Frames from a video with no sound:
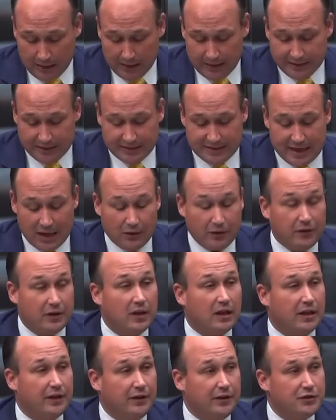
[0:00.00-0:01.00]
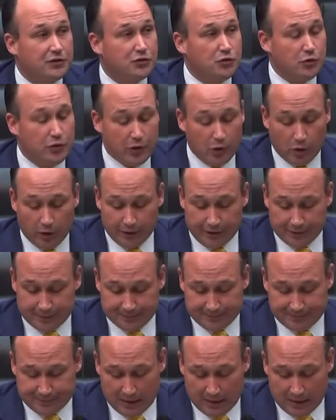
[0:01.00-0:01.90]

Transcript: in the town of Clarence, New York.